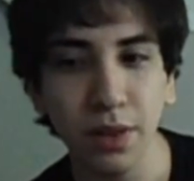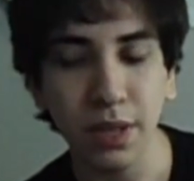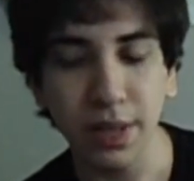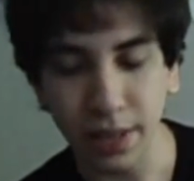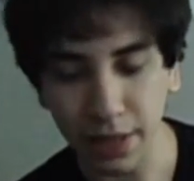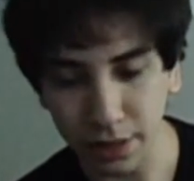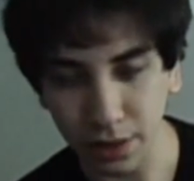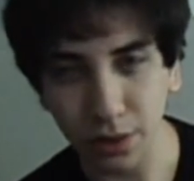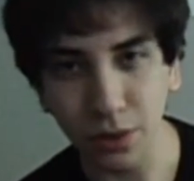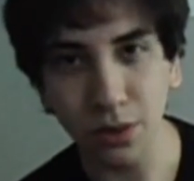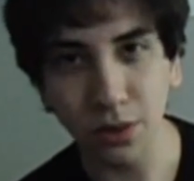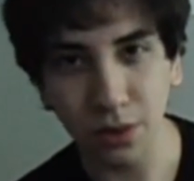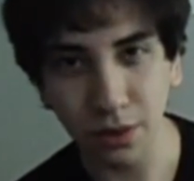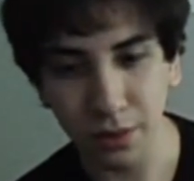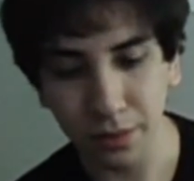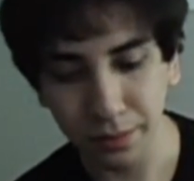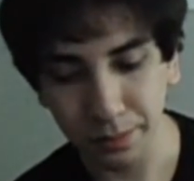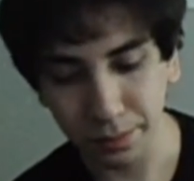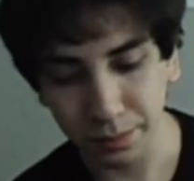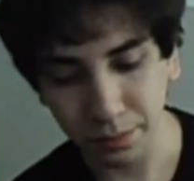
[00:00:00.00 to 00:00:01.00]

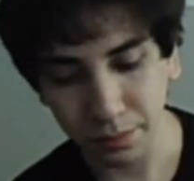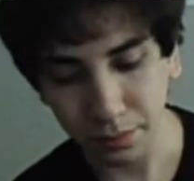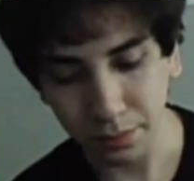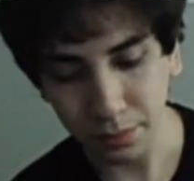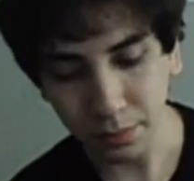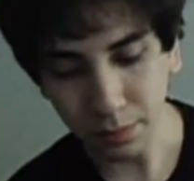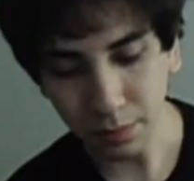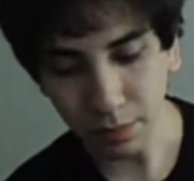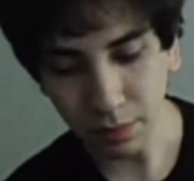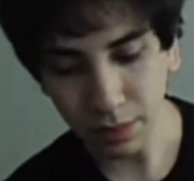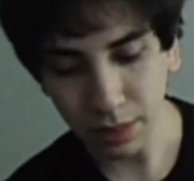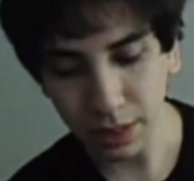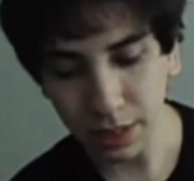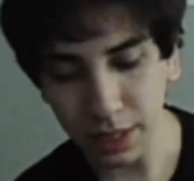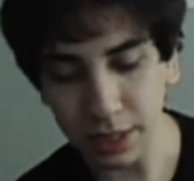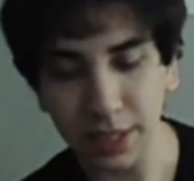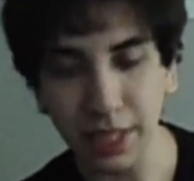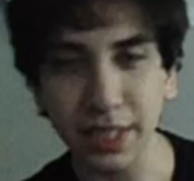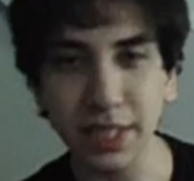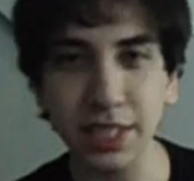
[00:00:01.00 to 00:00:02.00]

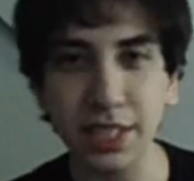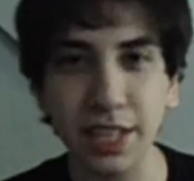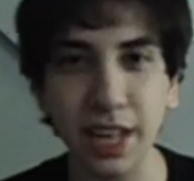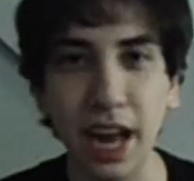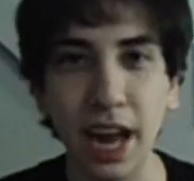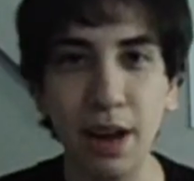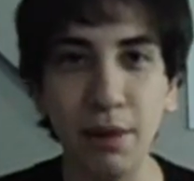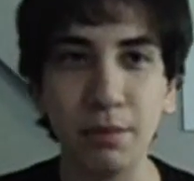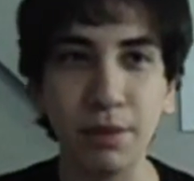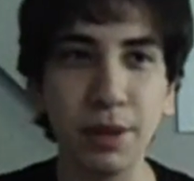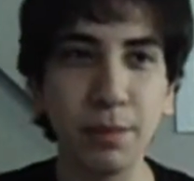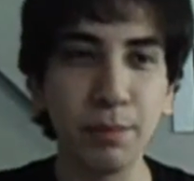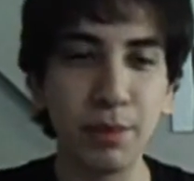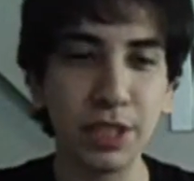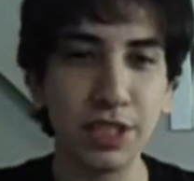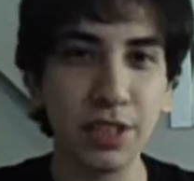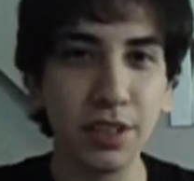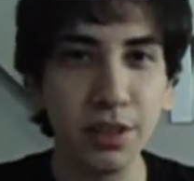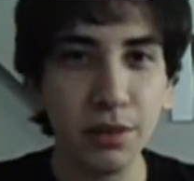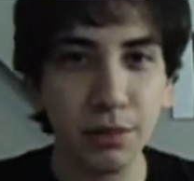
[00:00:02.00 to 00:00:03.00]
It's like this cat with a bunch
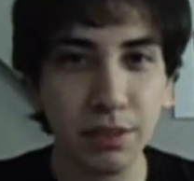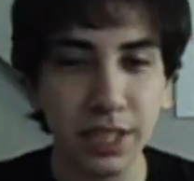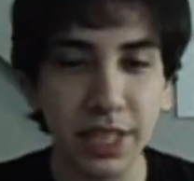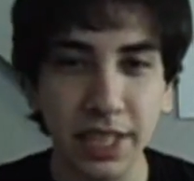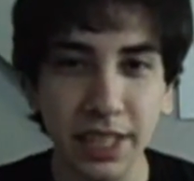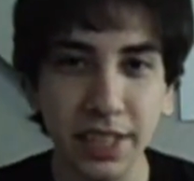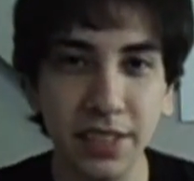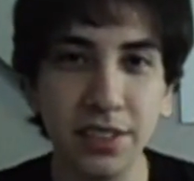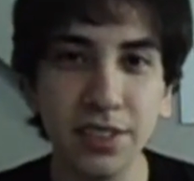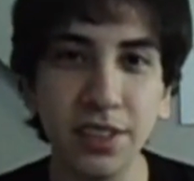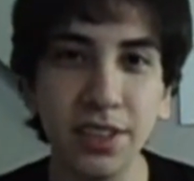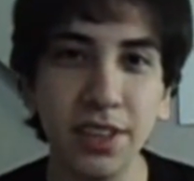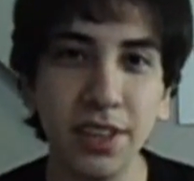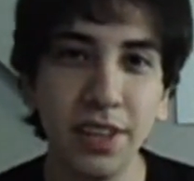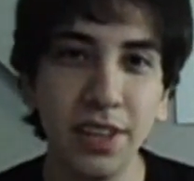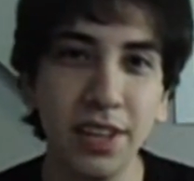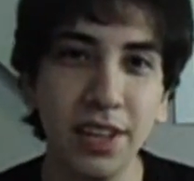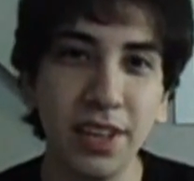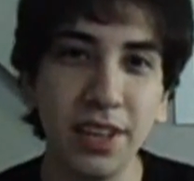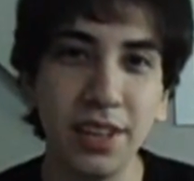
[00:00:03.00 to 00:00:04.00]
of little titties,
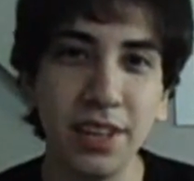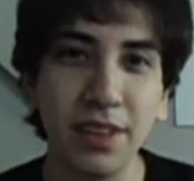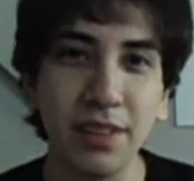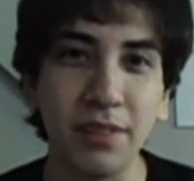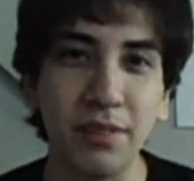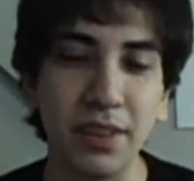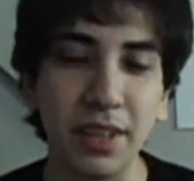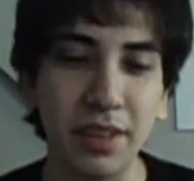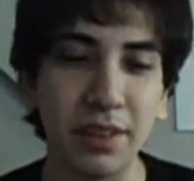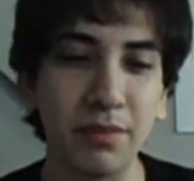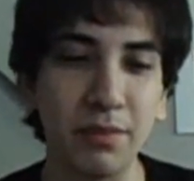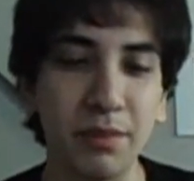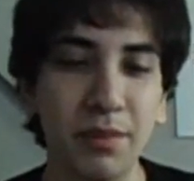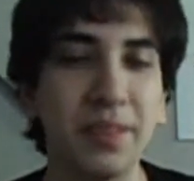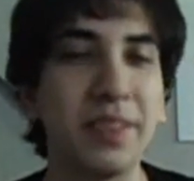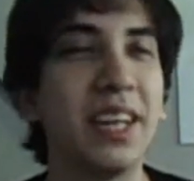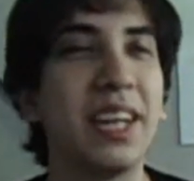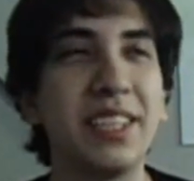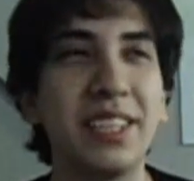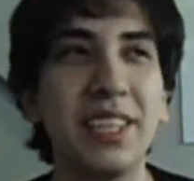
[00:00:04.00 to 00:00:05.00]
or like, well,
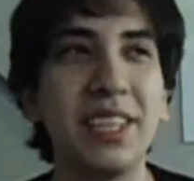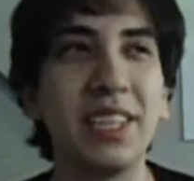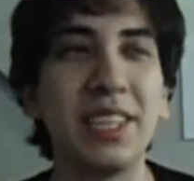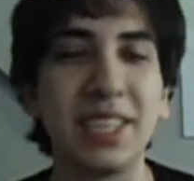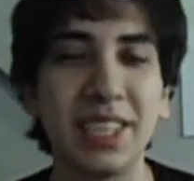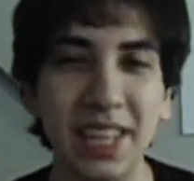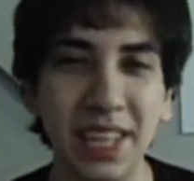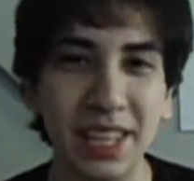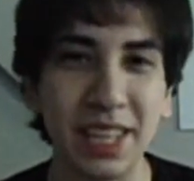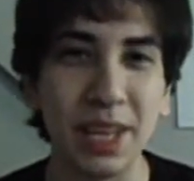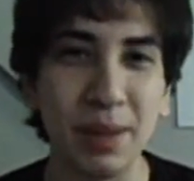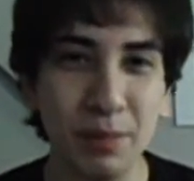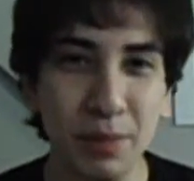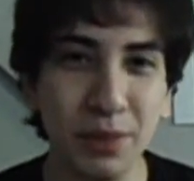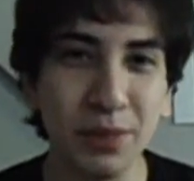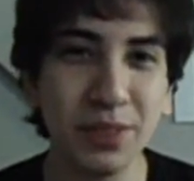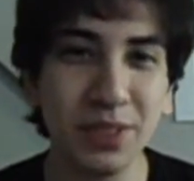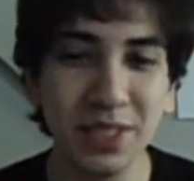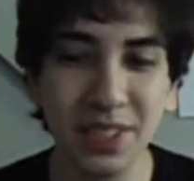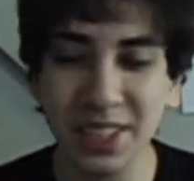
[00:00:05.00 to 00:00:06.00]
not titties, like
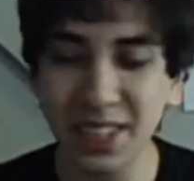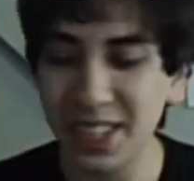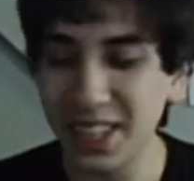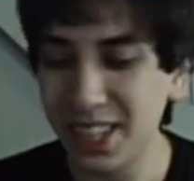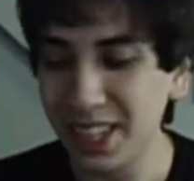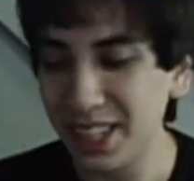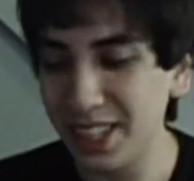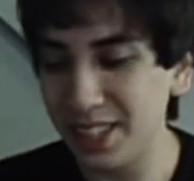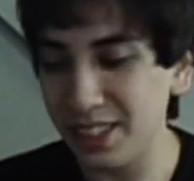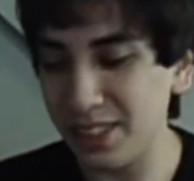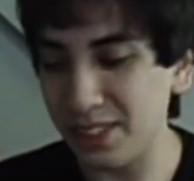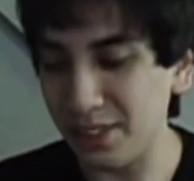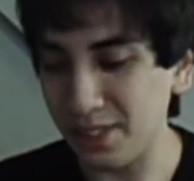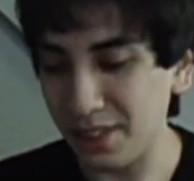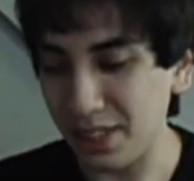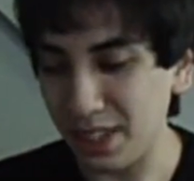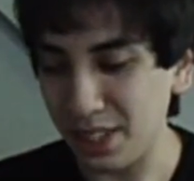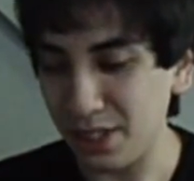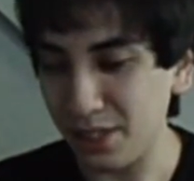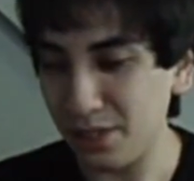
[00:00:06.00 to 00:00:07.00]
nipples. So
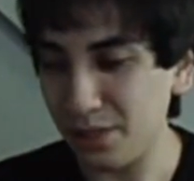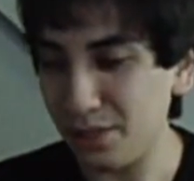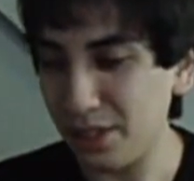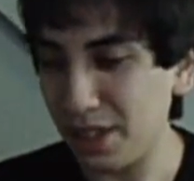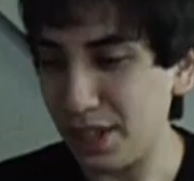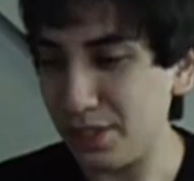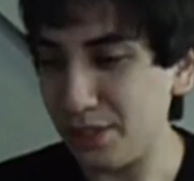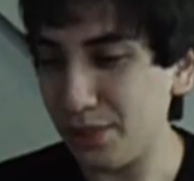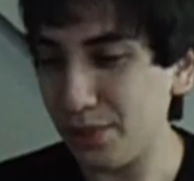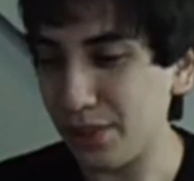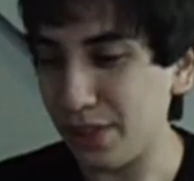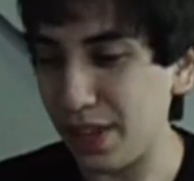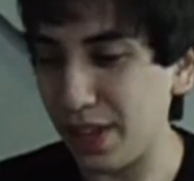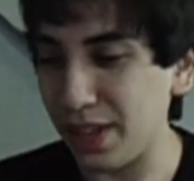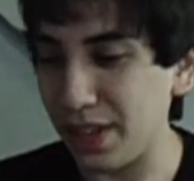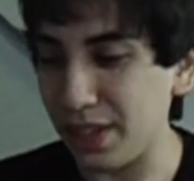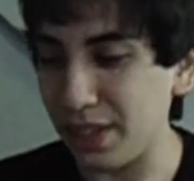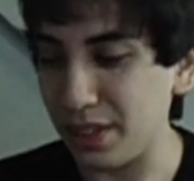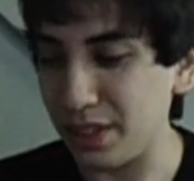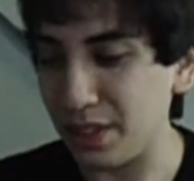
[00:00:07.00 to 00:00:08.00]
I drew
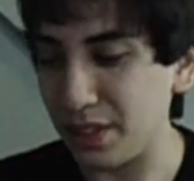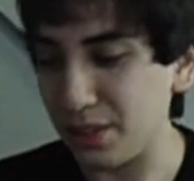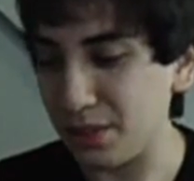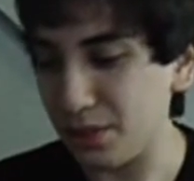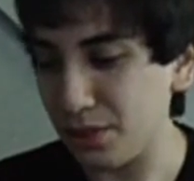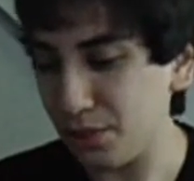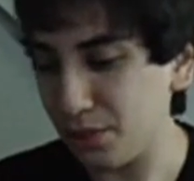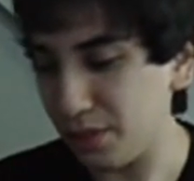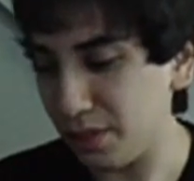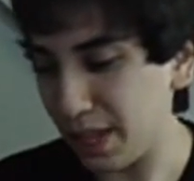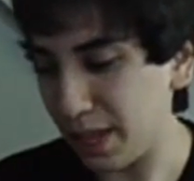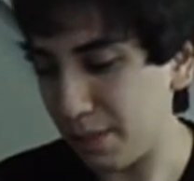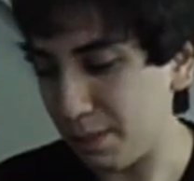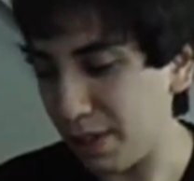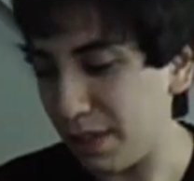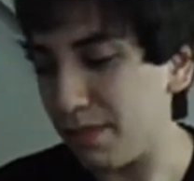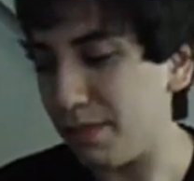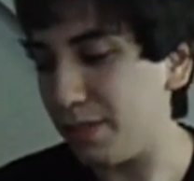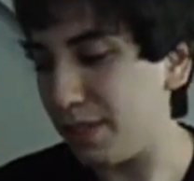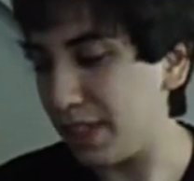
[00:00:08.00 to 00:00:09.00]
that, and then I also drew like my
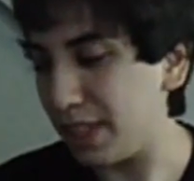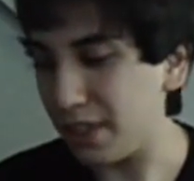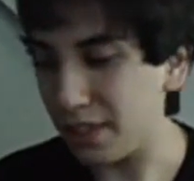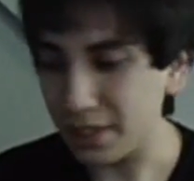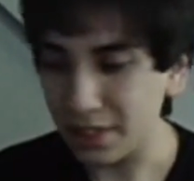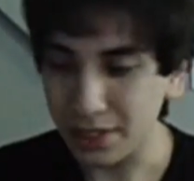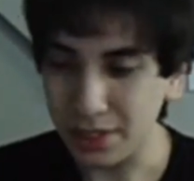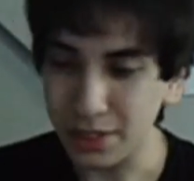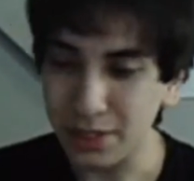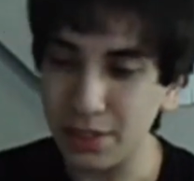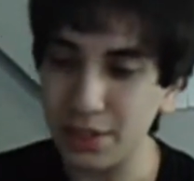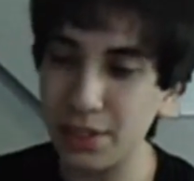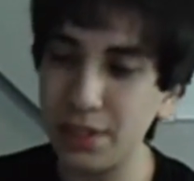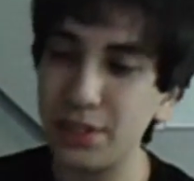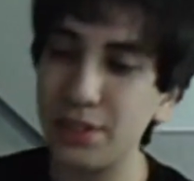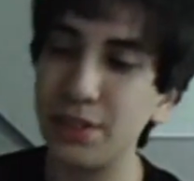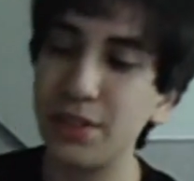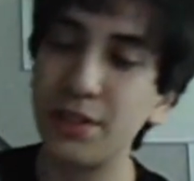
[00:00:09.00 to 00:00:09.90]
feelings and such.